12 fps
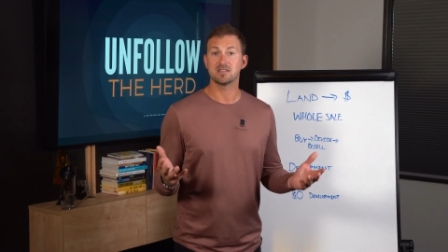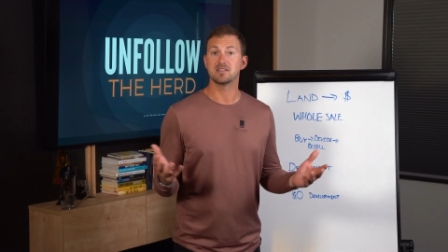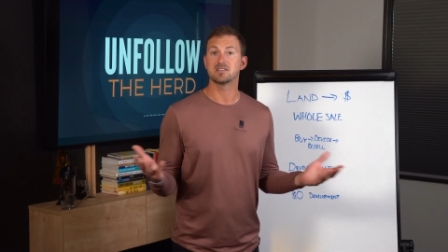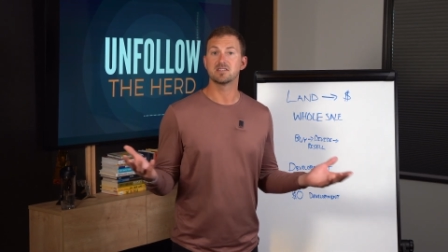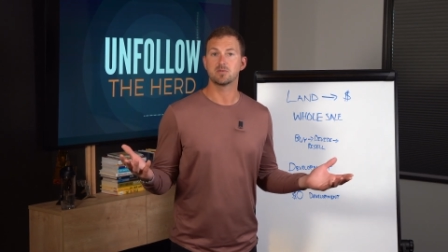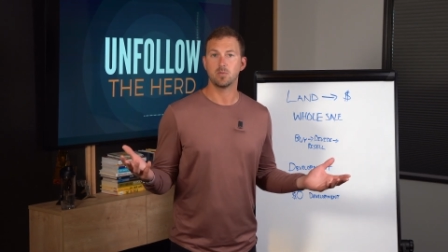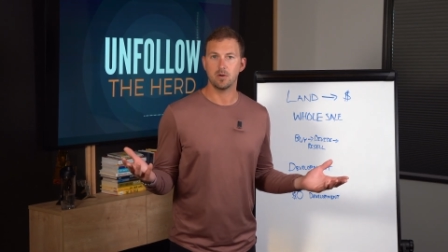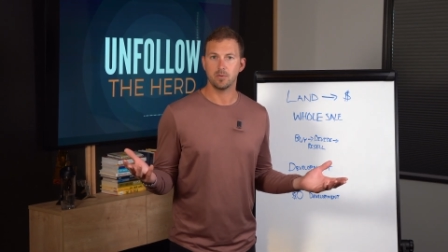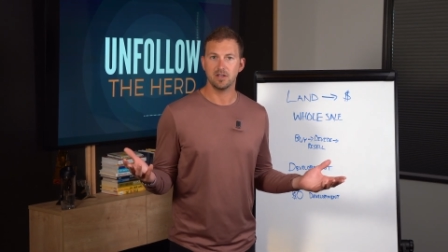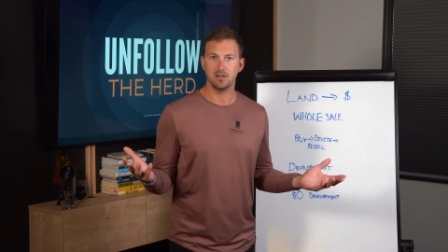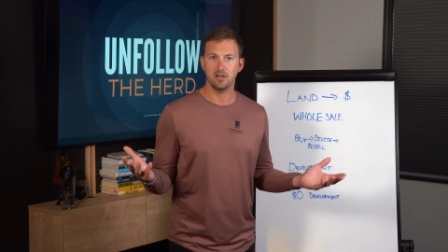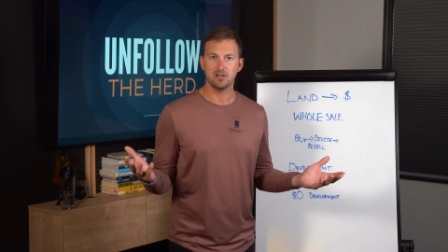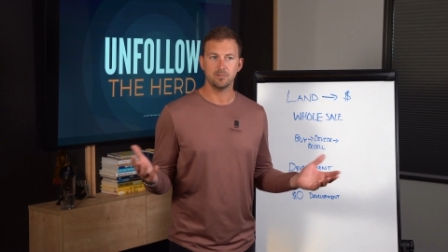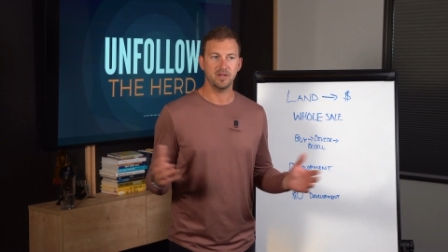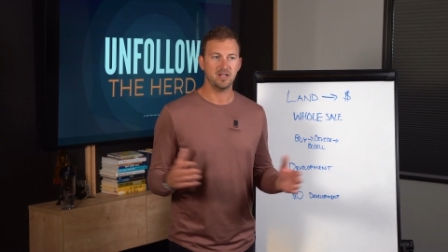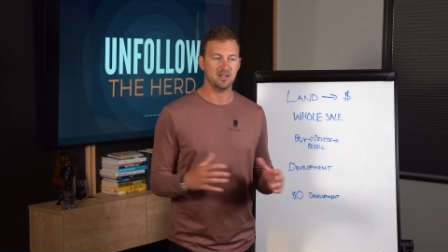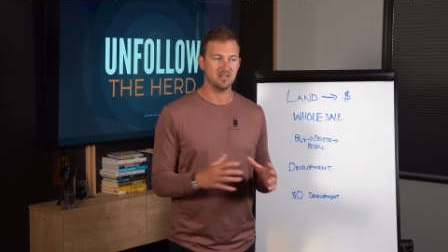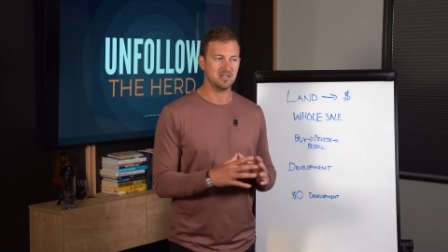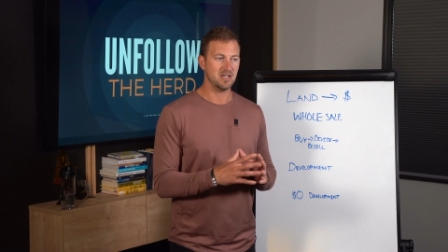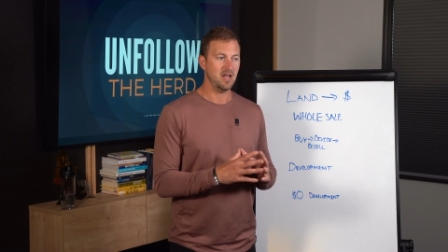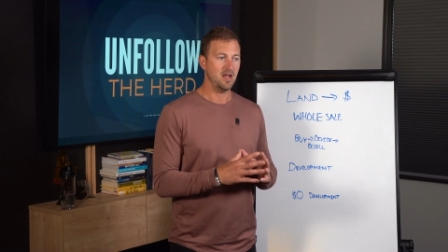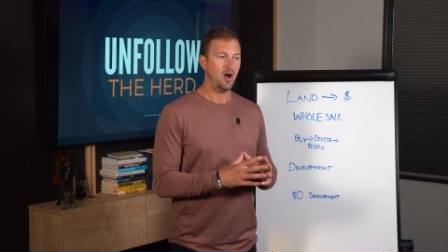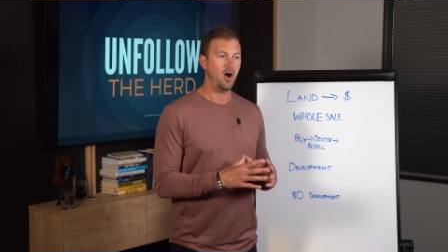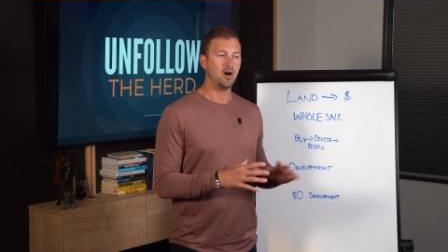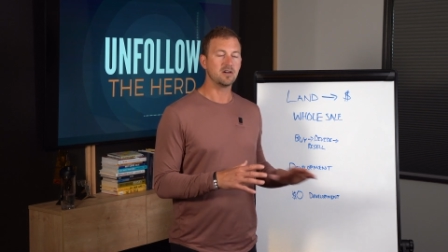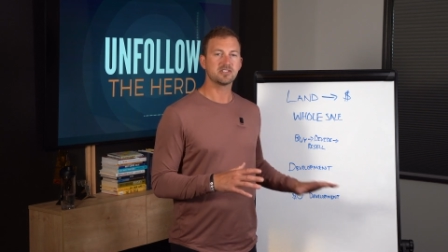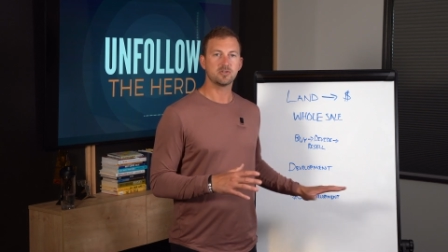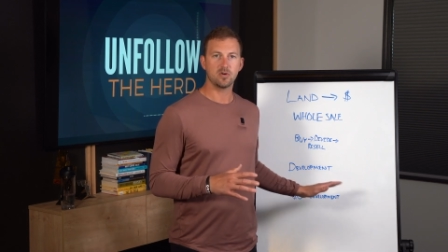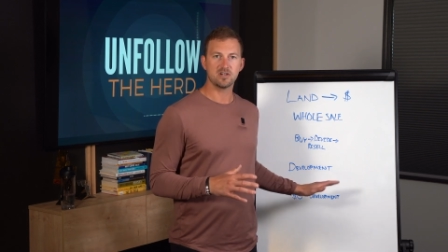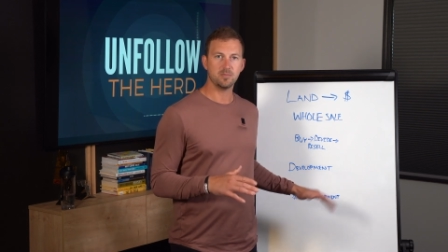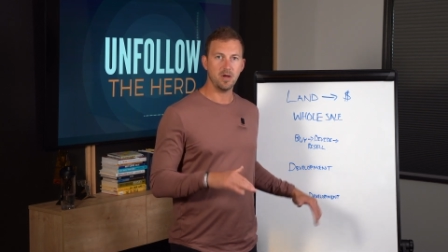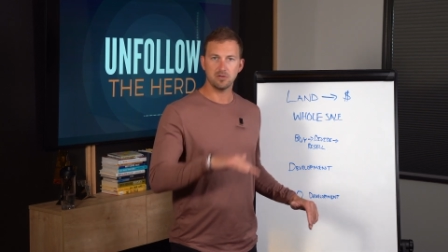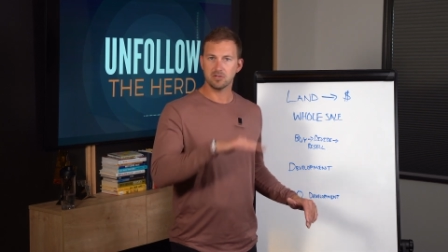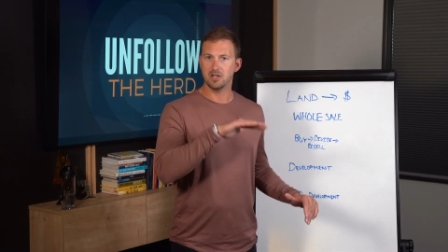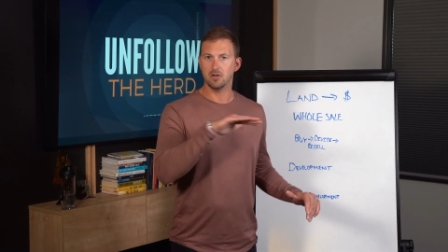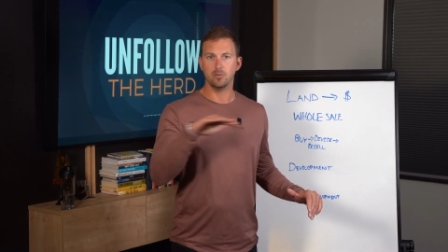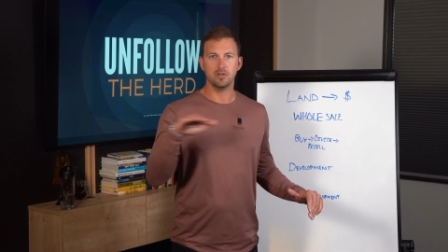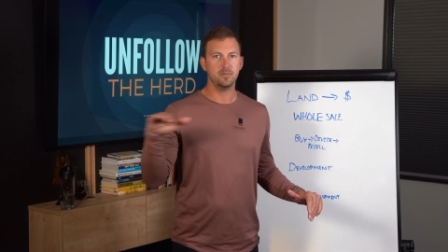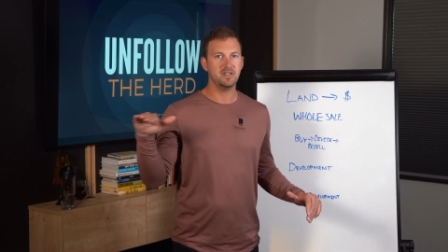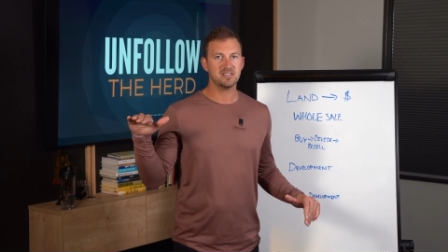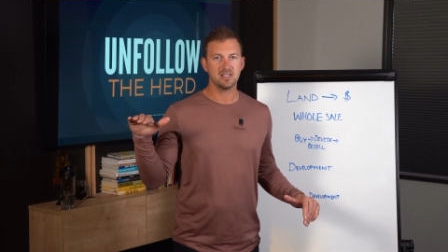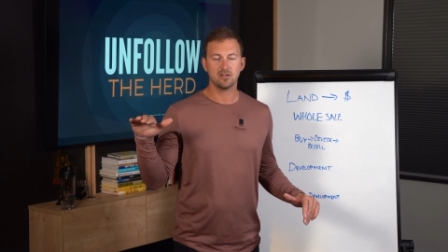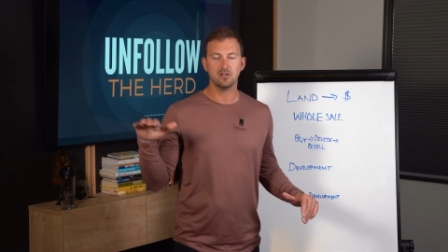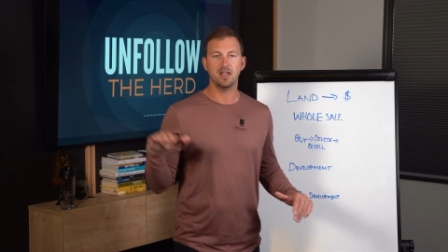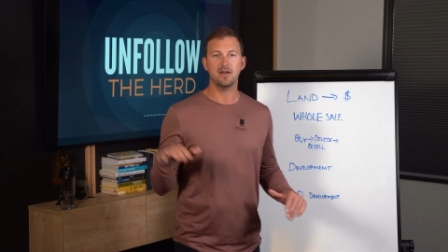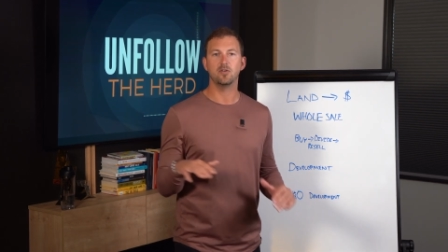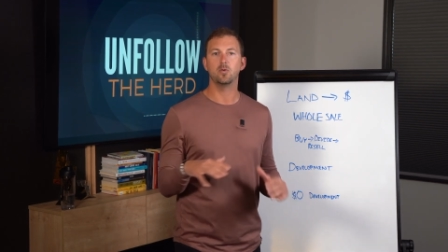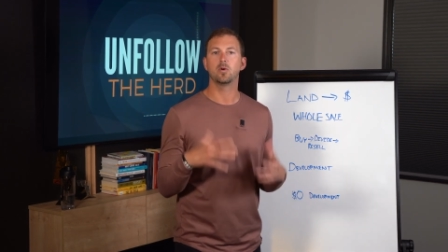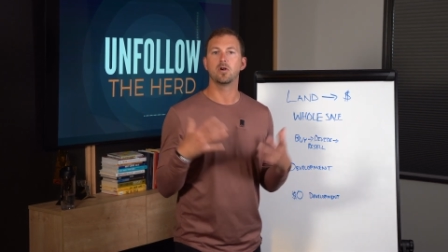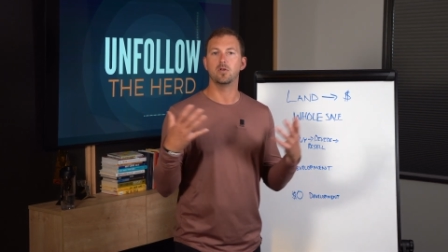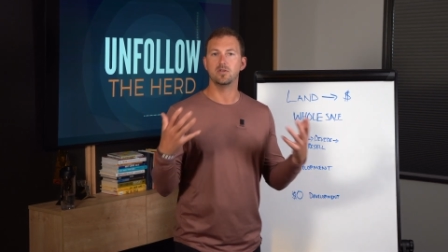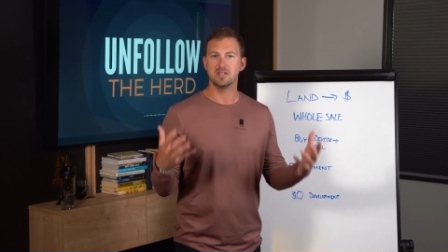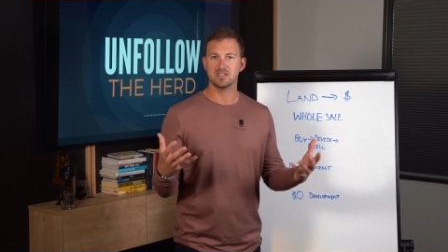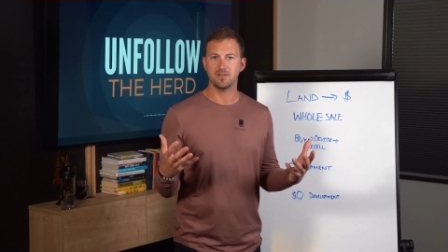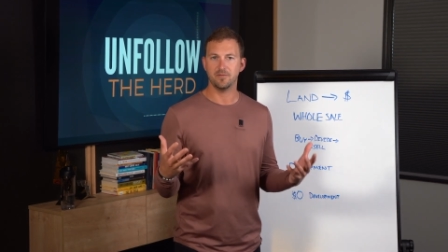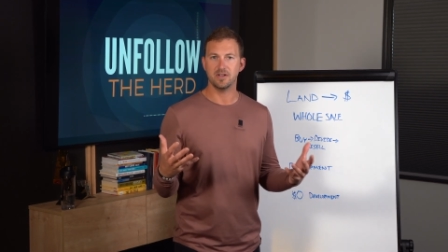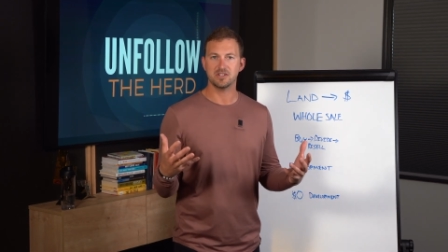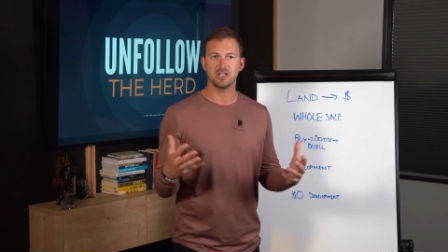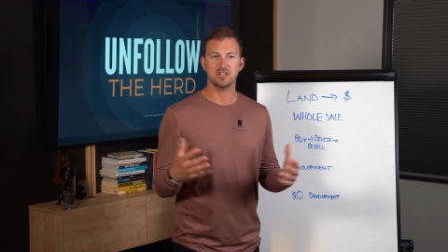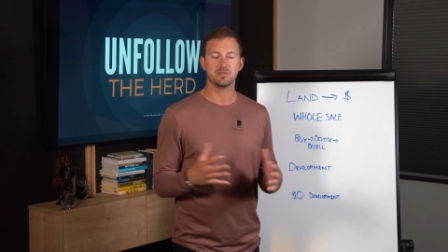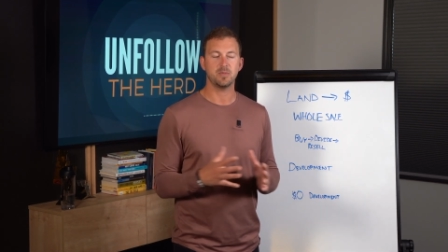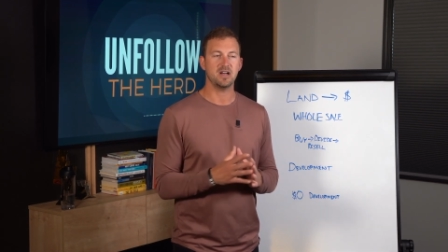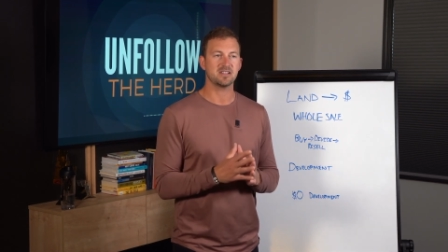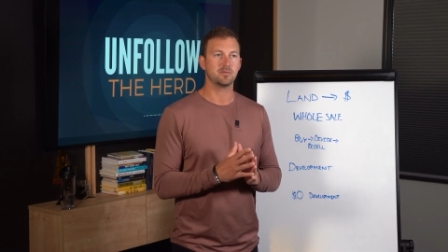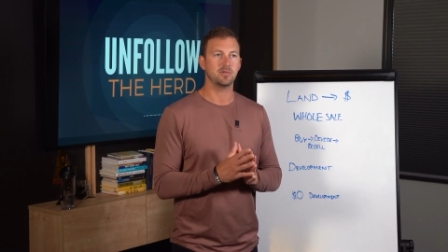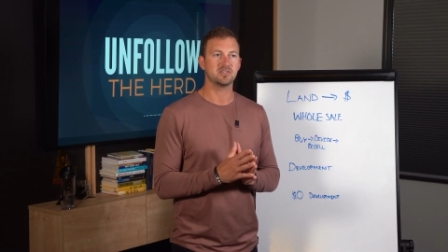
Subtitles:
This is where we look because our storage model can only be single level. We're only as efficient as possible.